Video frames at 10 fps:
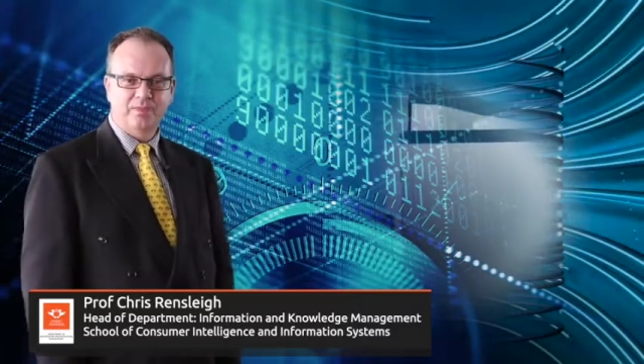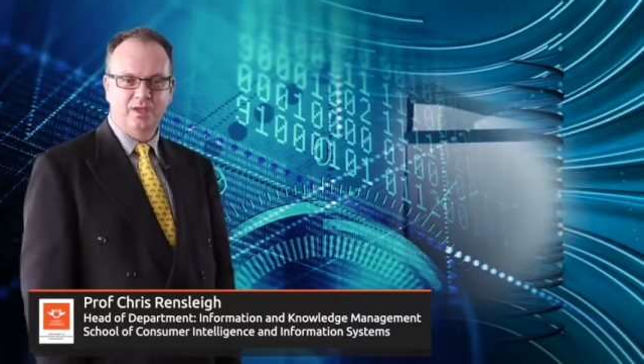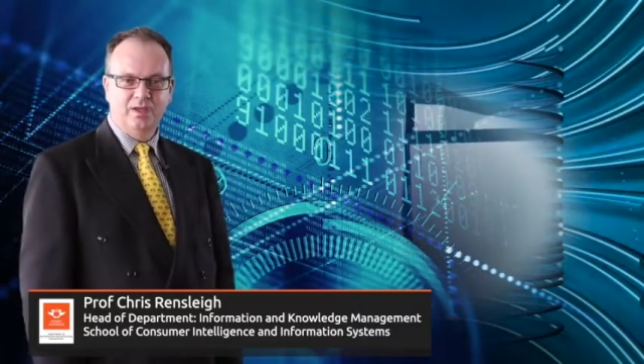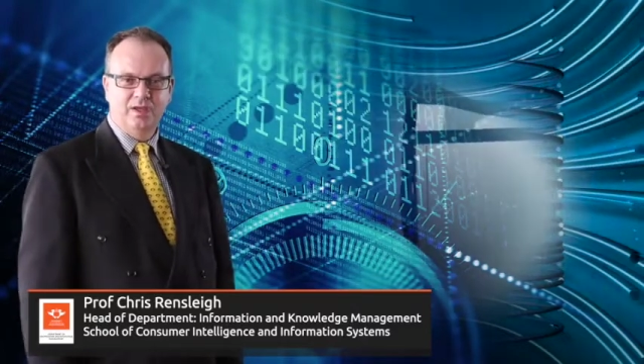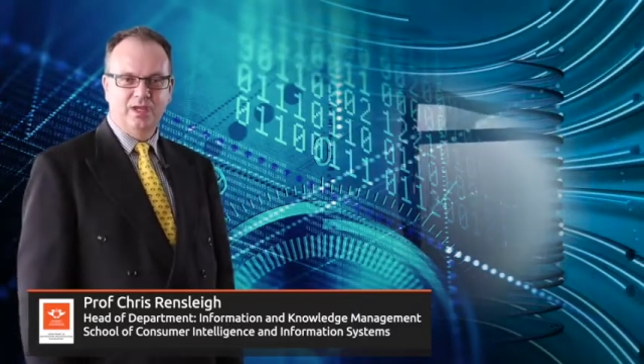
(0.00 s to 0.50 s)

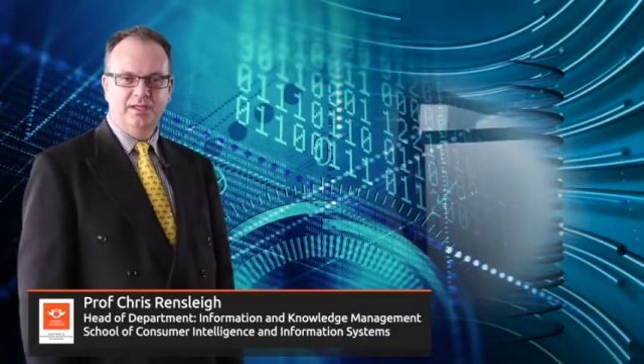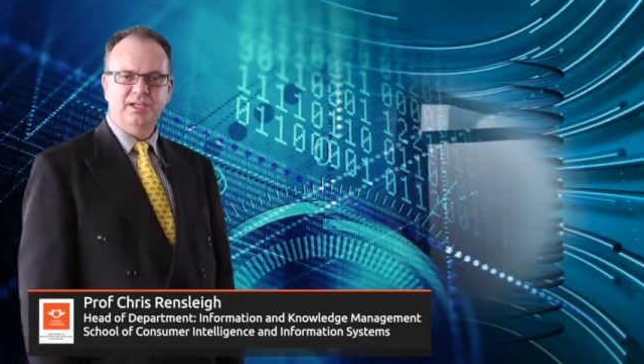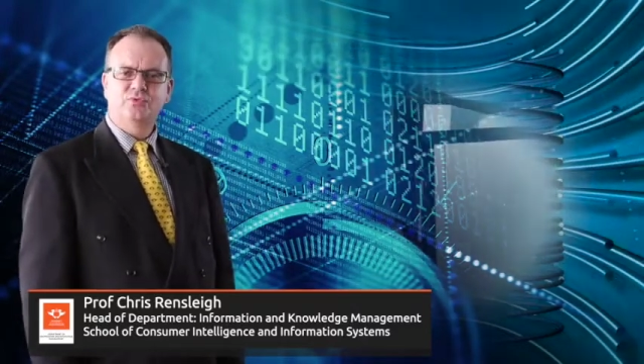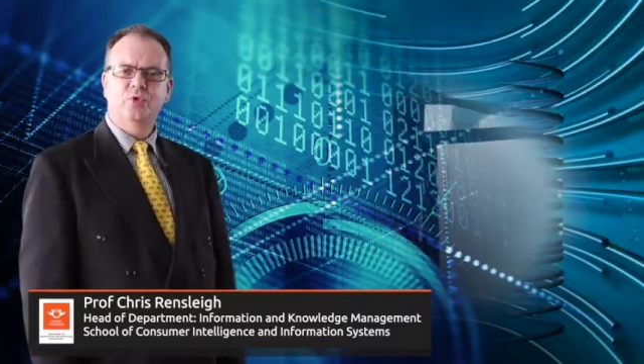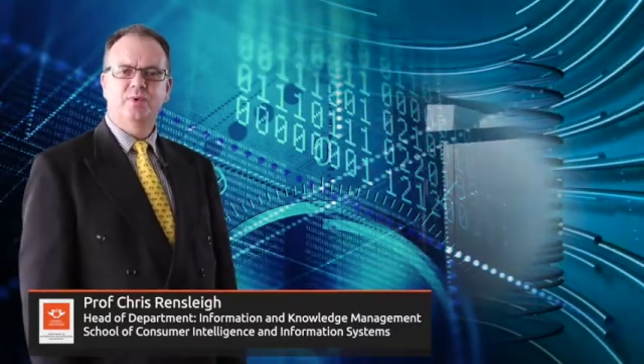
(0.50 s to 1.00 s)
In the
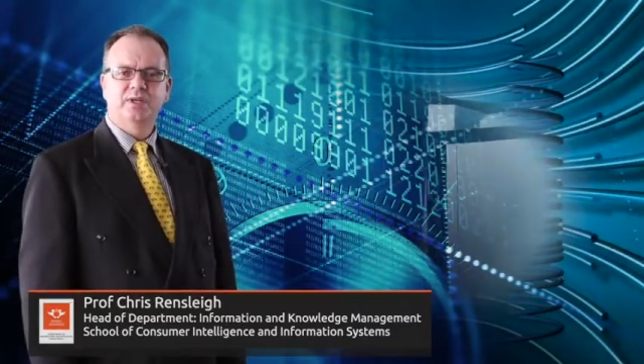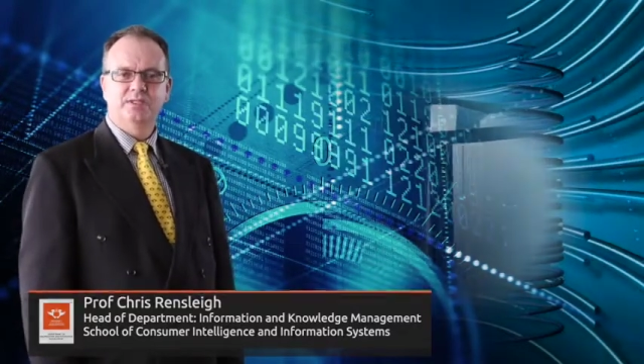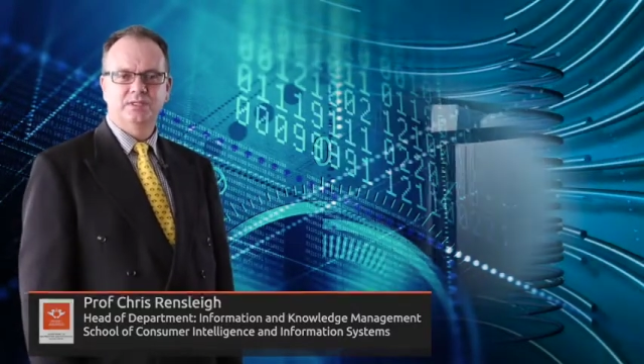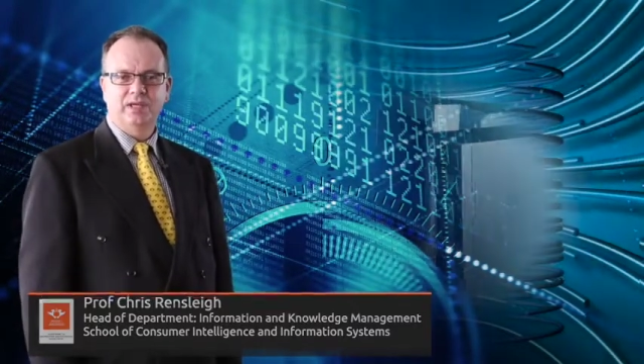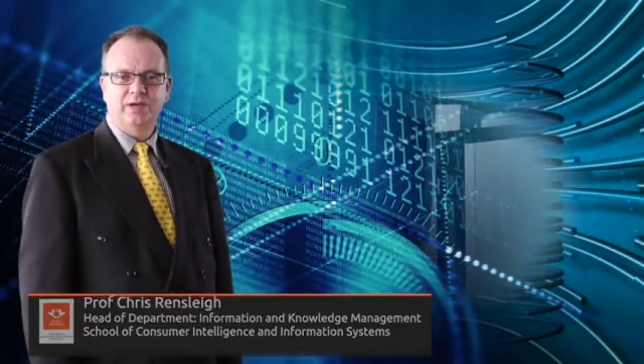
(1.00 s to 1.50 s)
next few
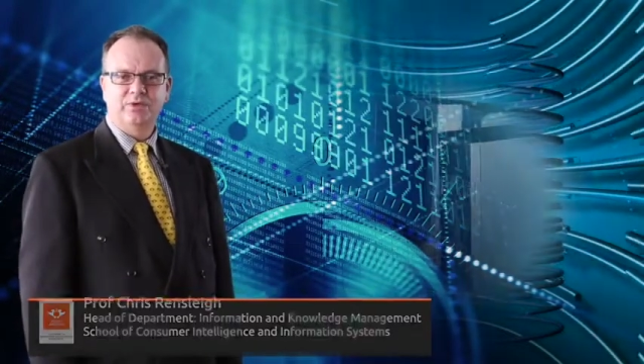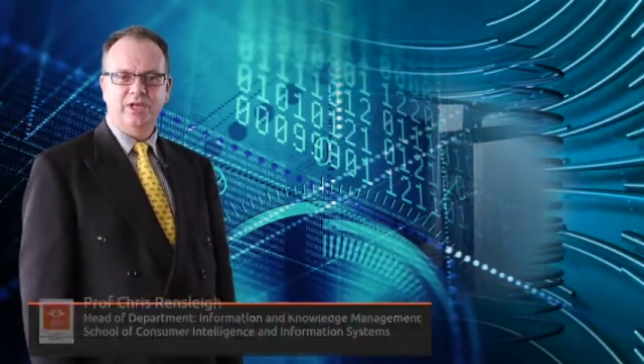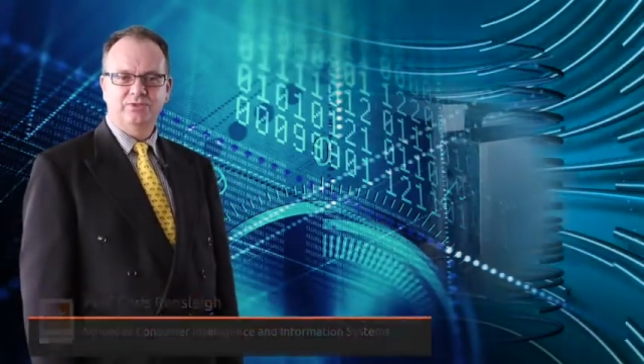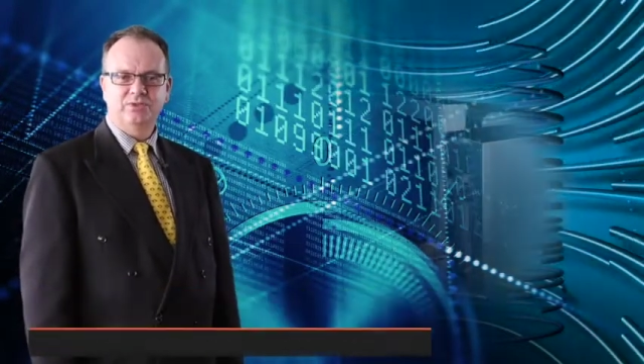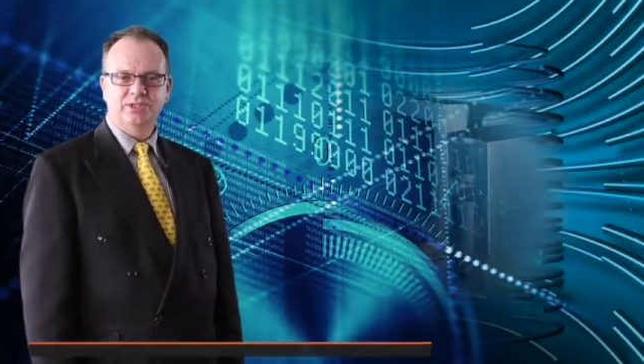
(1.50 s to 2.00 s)
minutes, I would
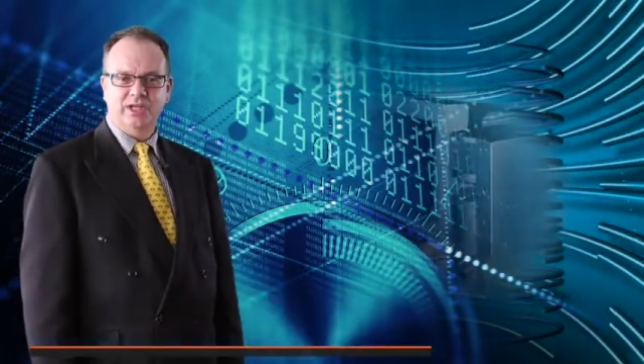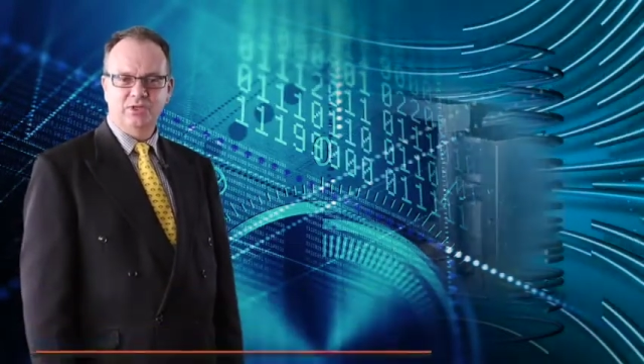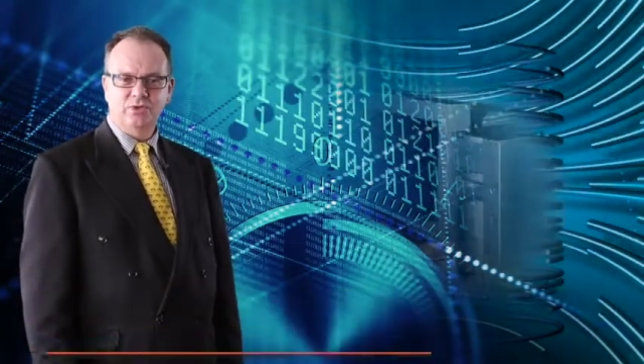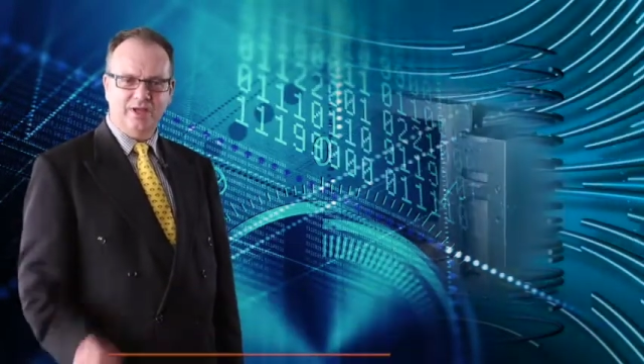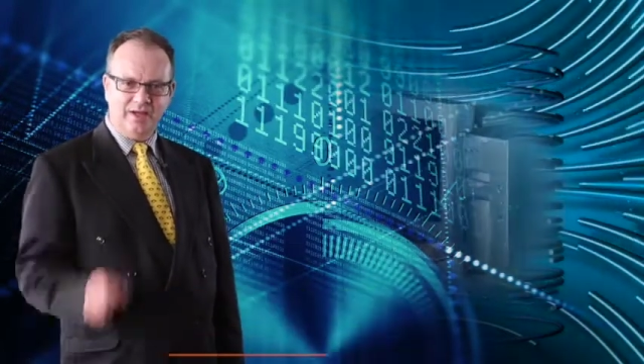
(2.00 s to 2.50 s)
like to tell
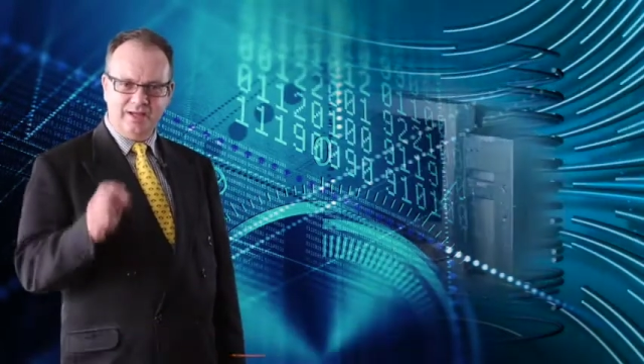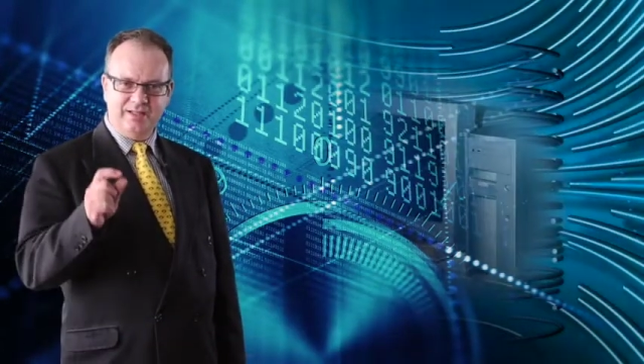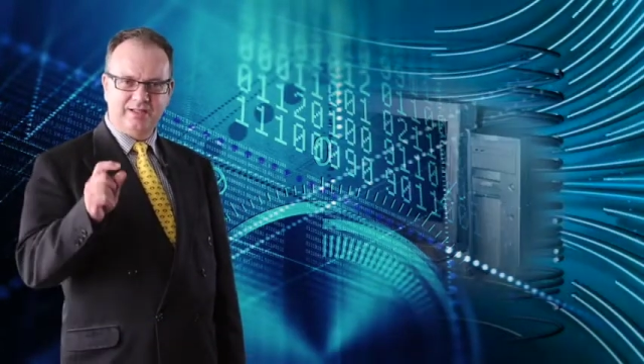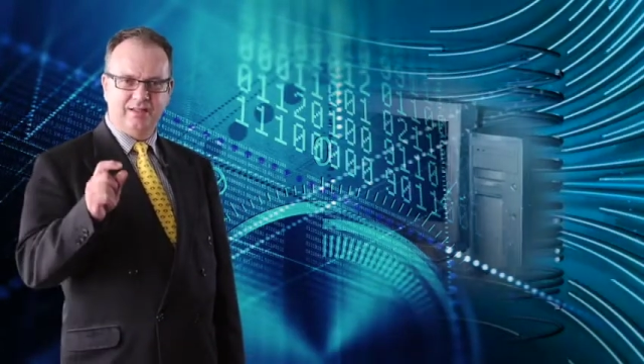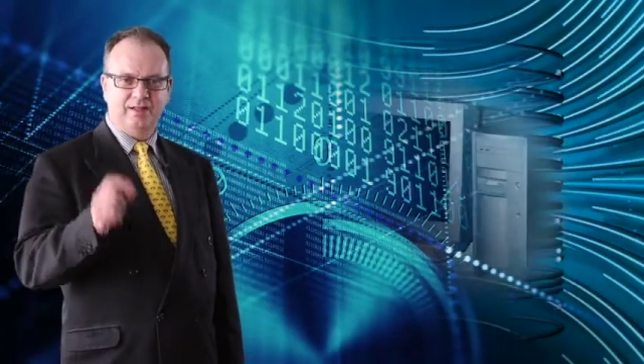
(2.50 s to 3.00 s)
you a little